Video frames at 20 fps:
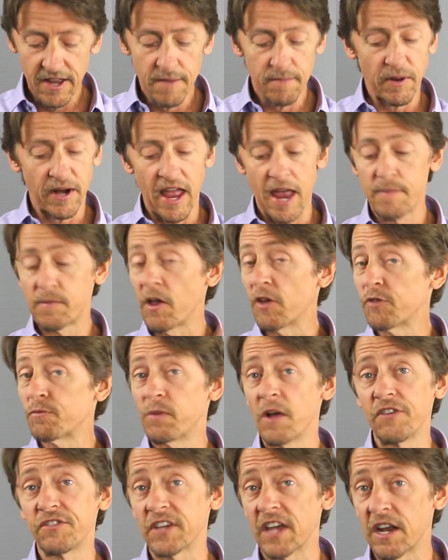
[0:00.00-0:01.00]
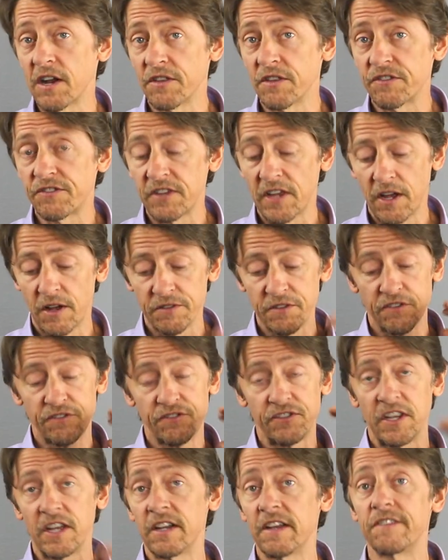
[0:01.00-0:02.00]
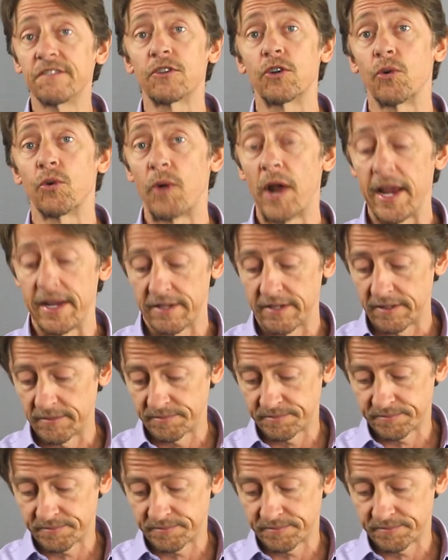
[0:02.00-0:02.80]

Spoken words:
But A++ again on the seal. This seal is great.